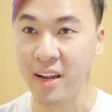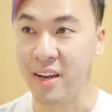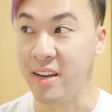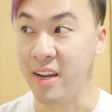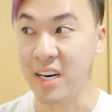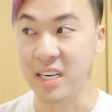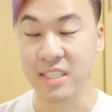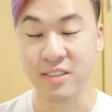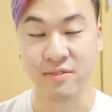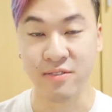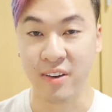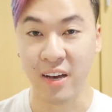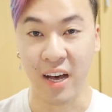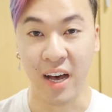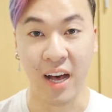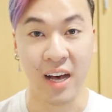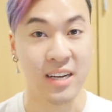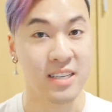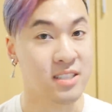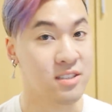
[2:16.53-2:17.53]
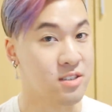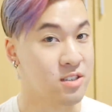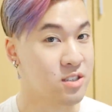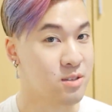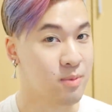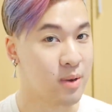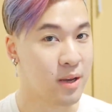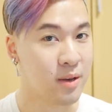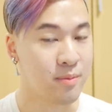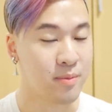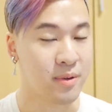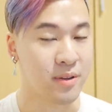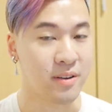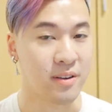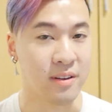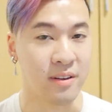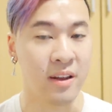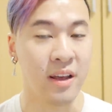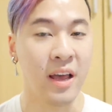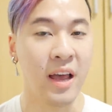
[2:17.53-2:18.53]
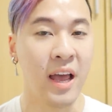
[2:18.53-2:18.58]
not fact, just my opinion.